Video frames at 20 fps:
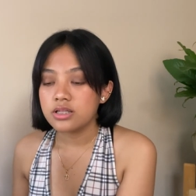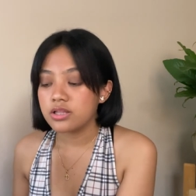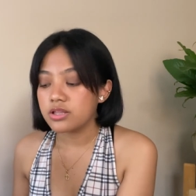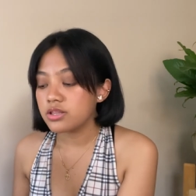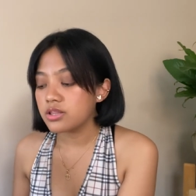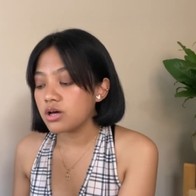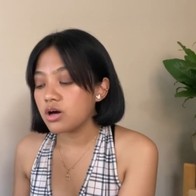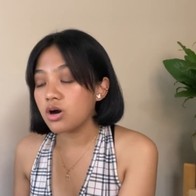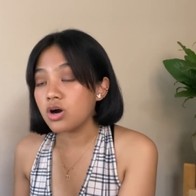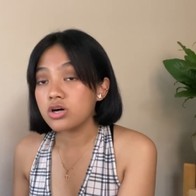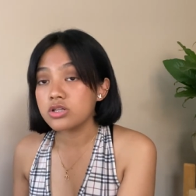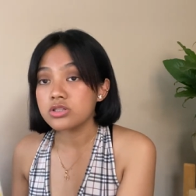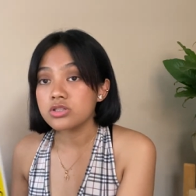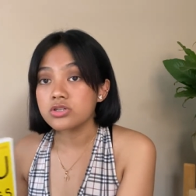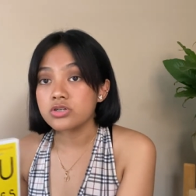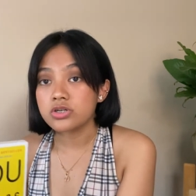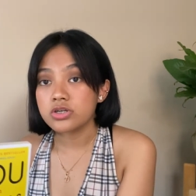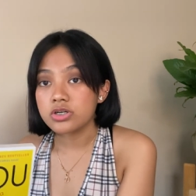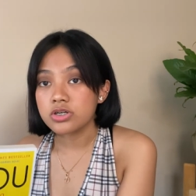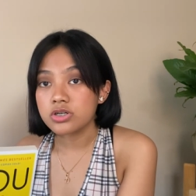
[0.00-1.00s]
the
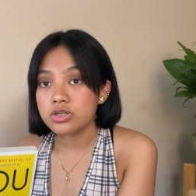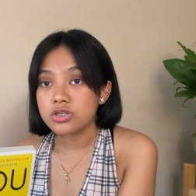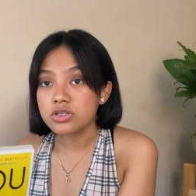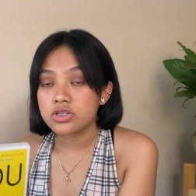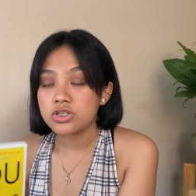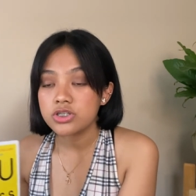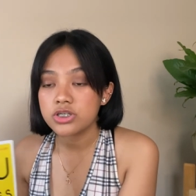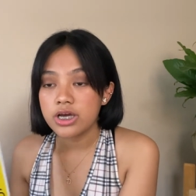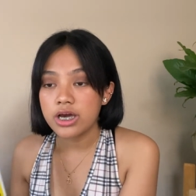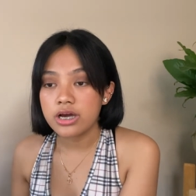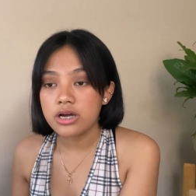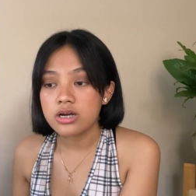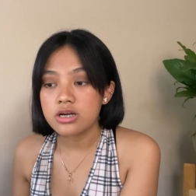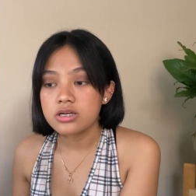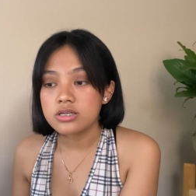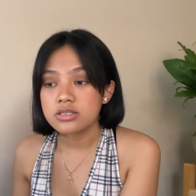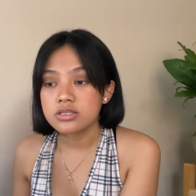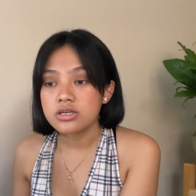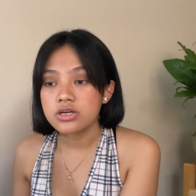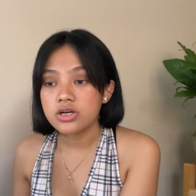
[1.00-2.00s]
author
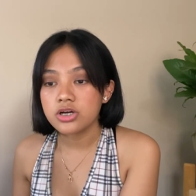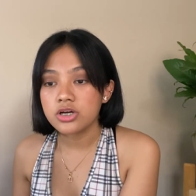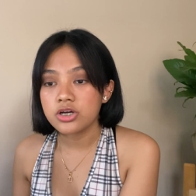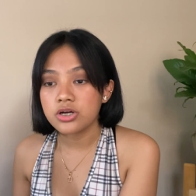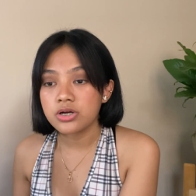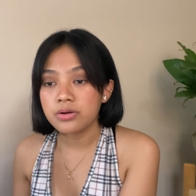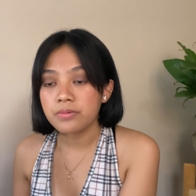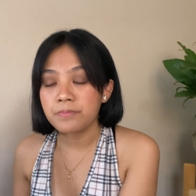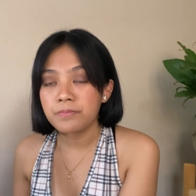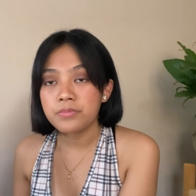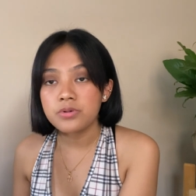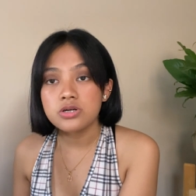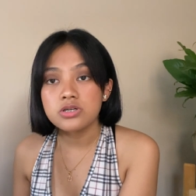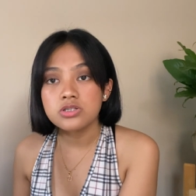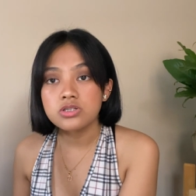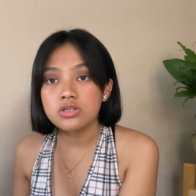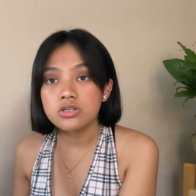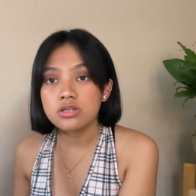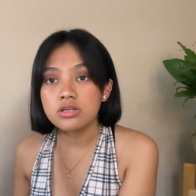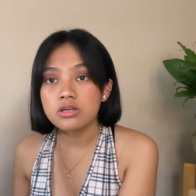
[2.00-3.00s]
shares her
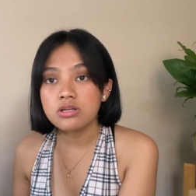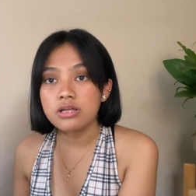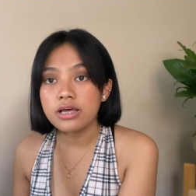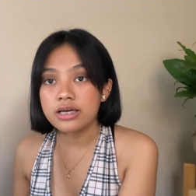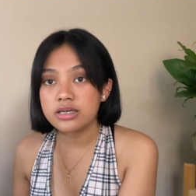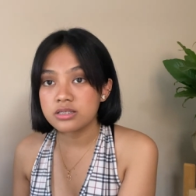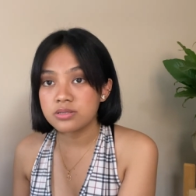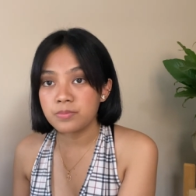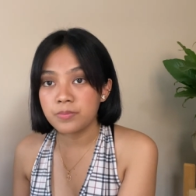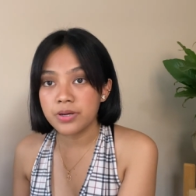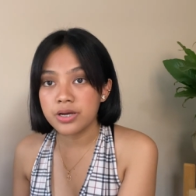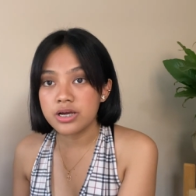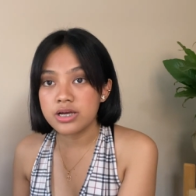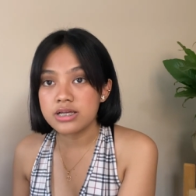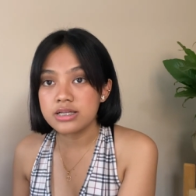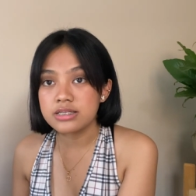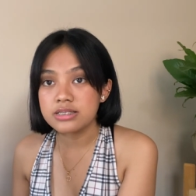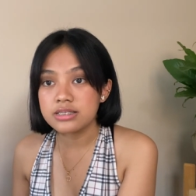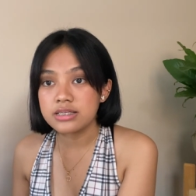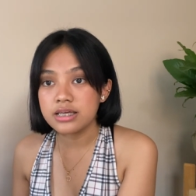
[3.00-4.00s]
personal
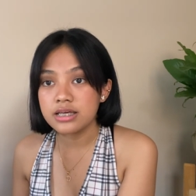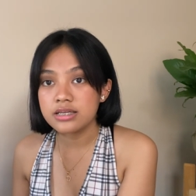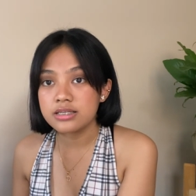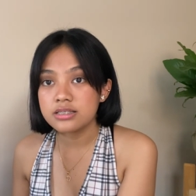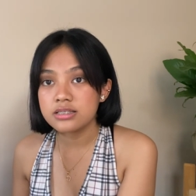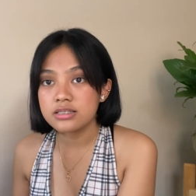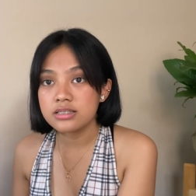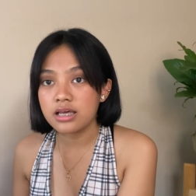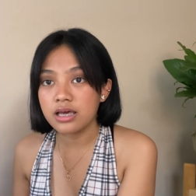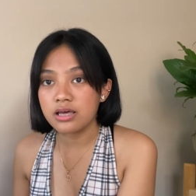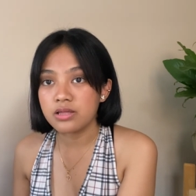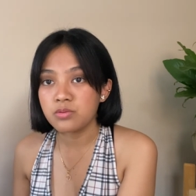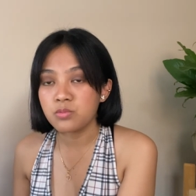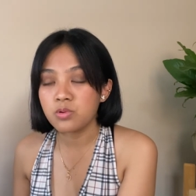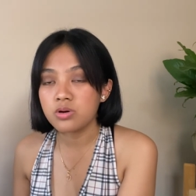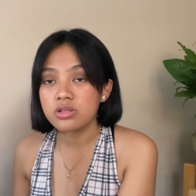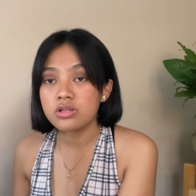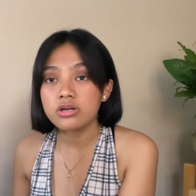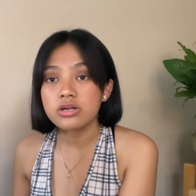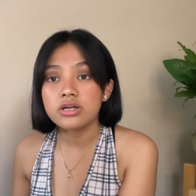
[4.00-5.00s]
experiences and
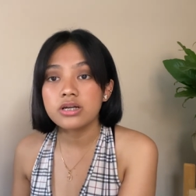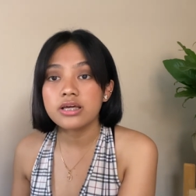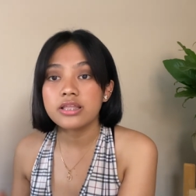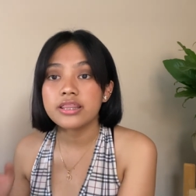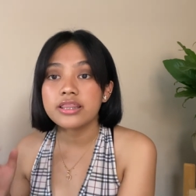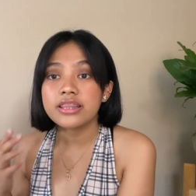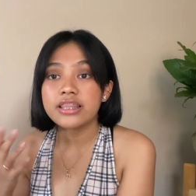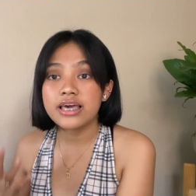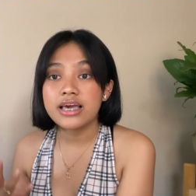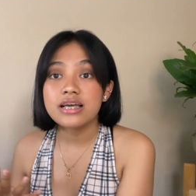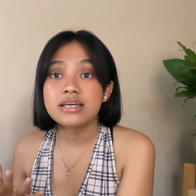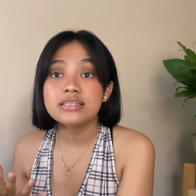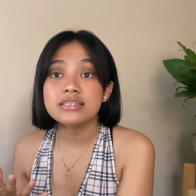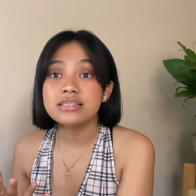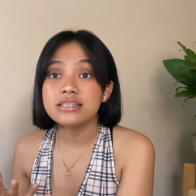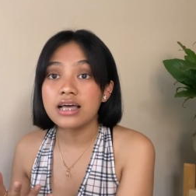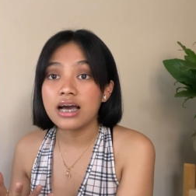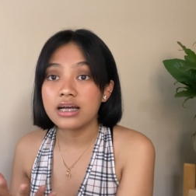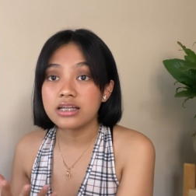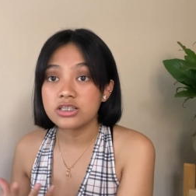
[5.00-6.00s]
what are the things
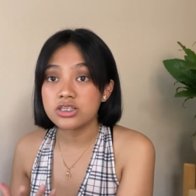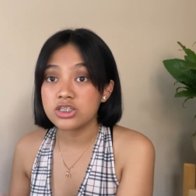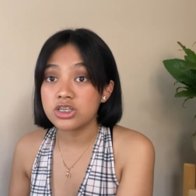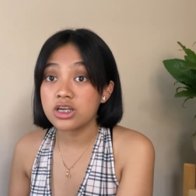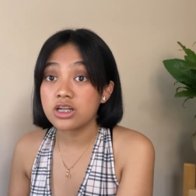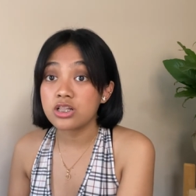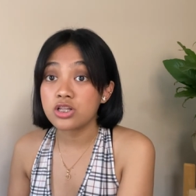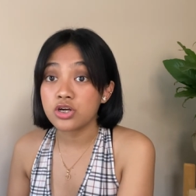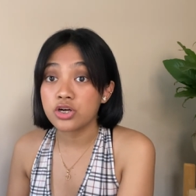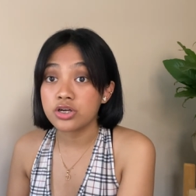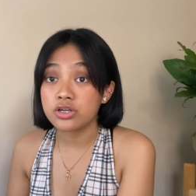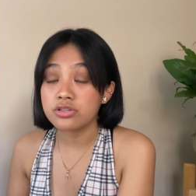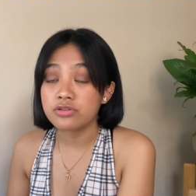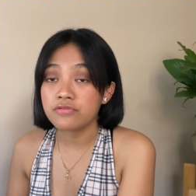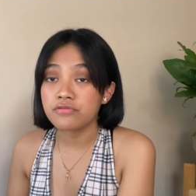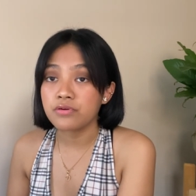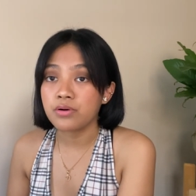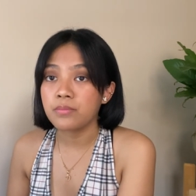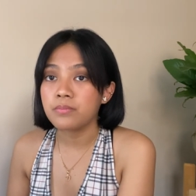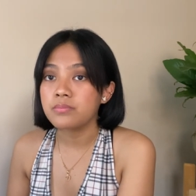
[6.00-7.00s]
that she learned
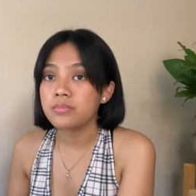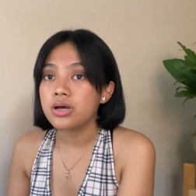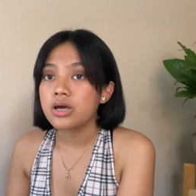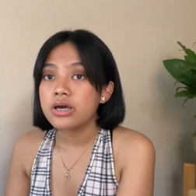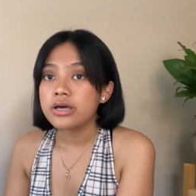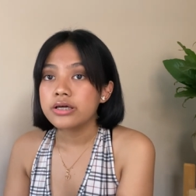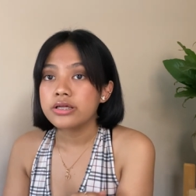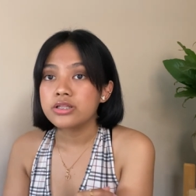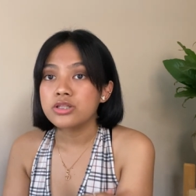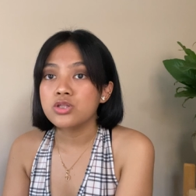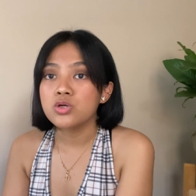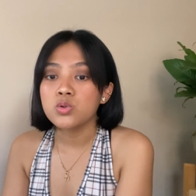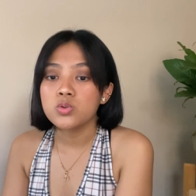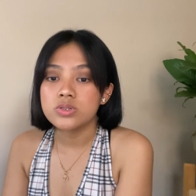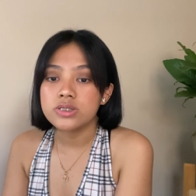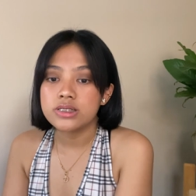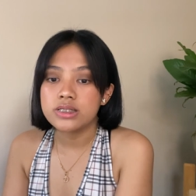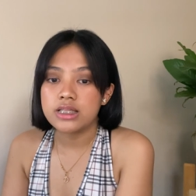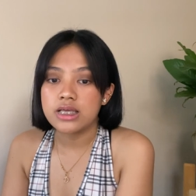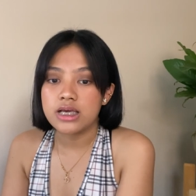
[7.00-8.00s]
from
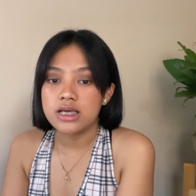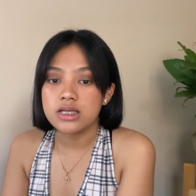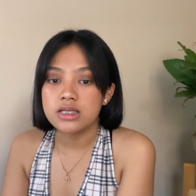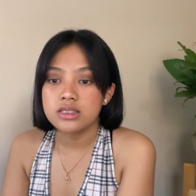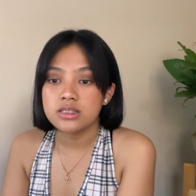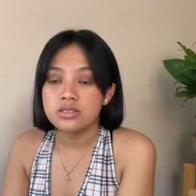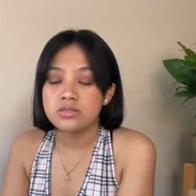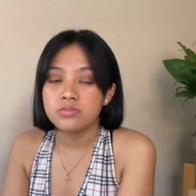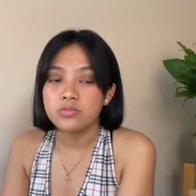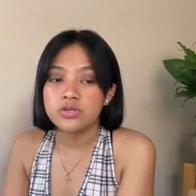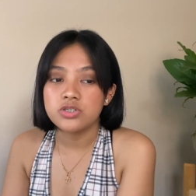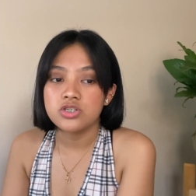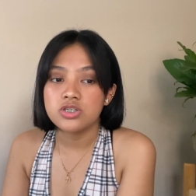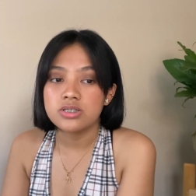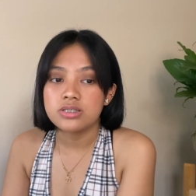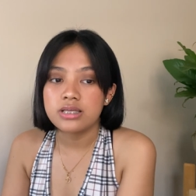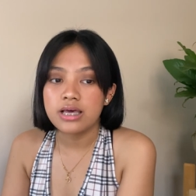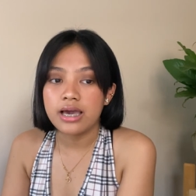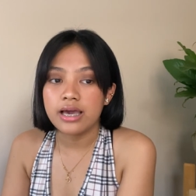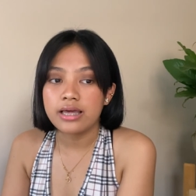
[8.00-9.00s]
those things, which
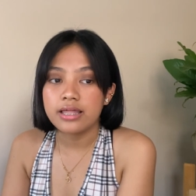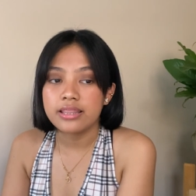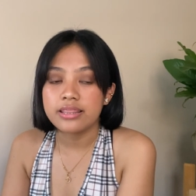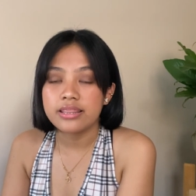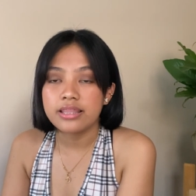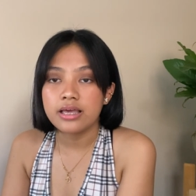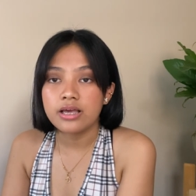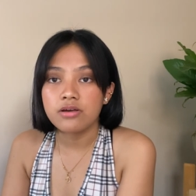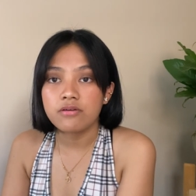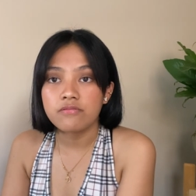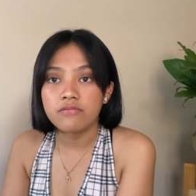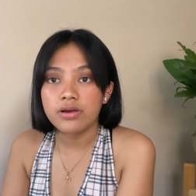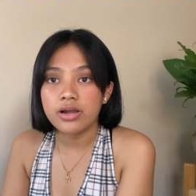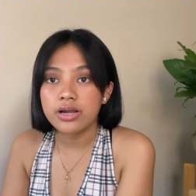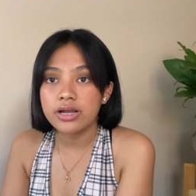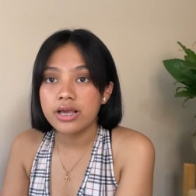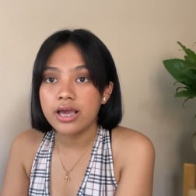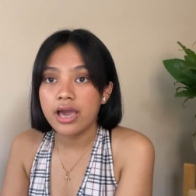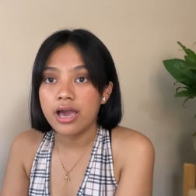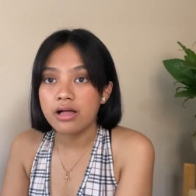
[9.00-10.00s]
is, I think,
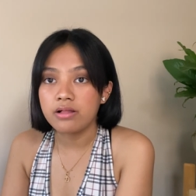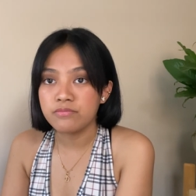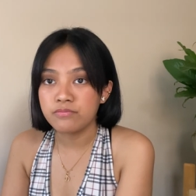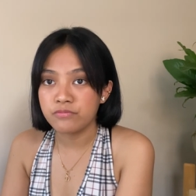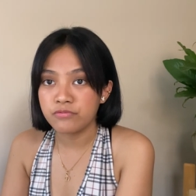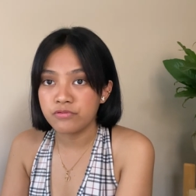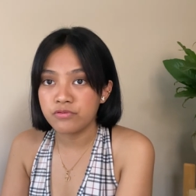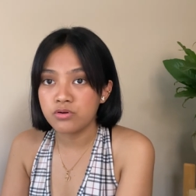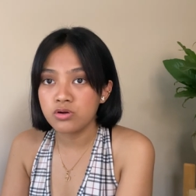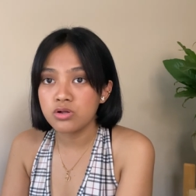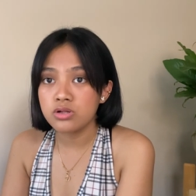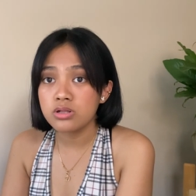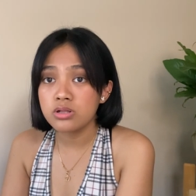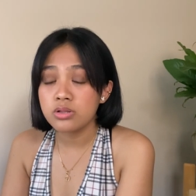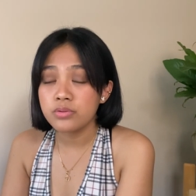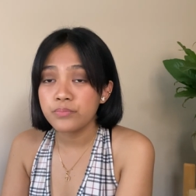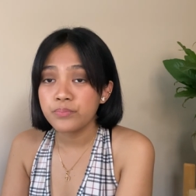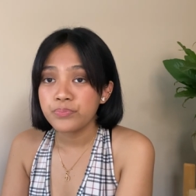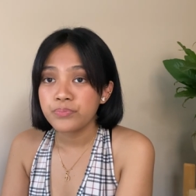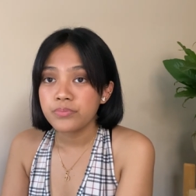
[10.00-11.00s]
very helpful
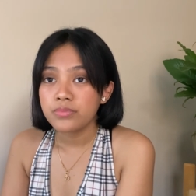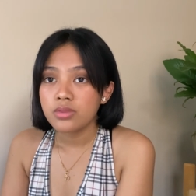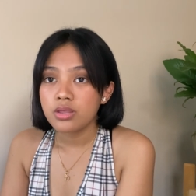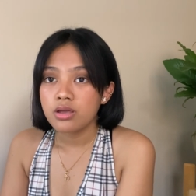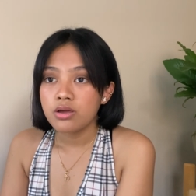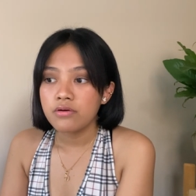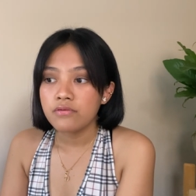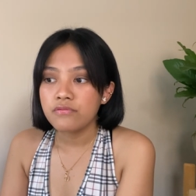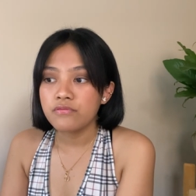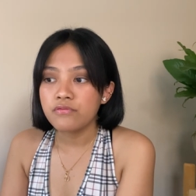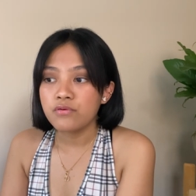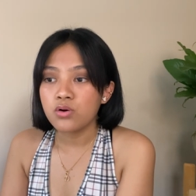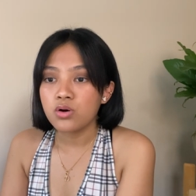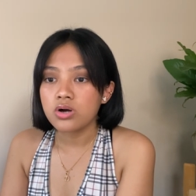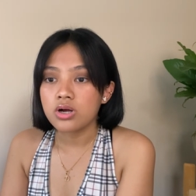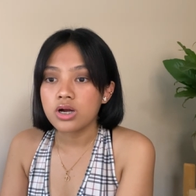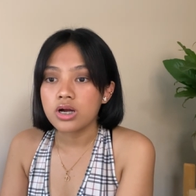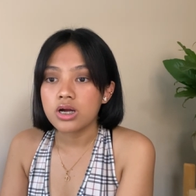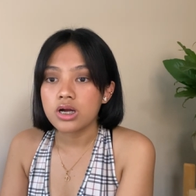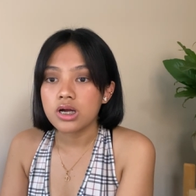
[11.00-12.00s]

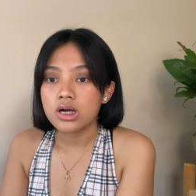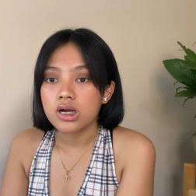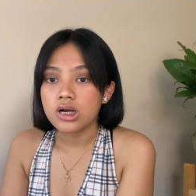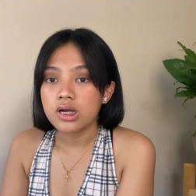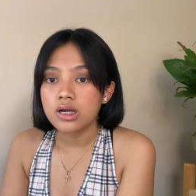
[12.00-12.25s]
for